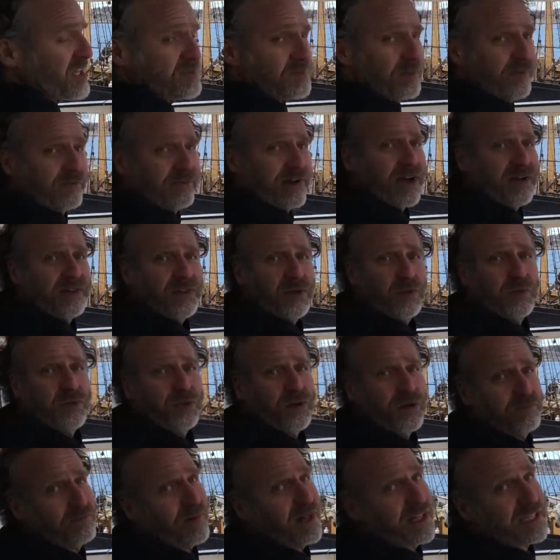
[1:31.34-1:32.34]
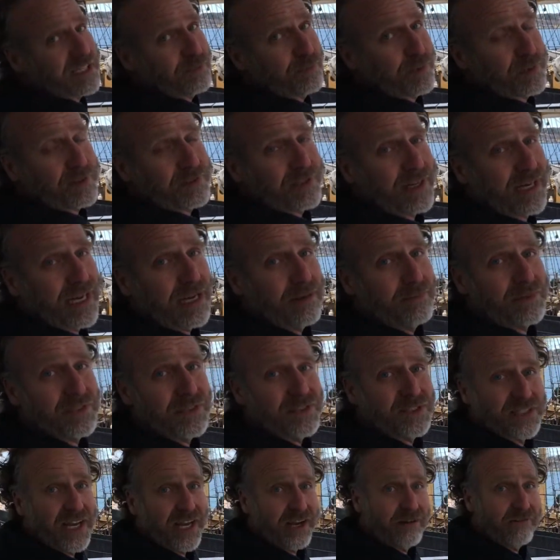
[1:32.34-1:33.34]
that's been around the world multiple times
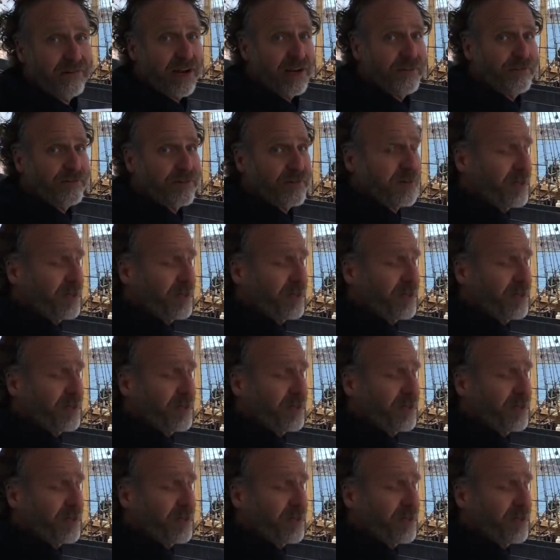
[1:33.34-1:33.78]
and is getting ready for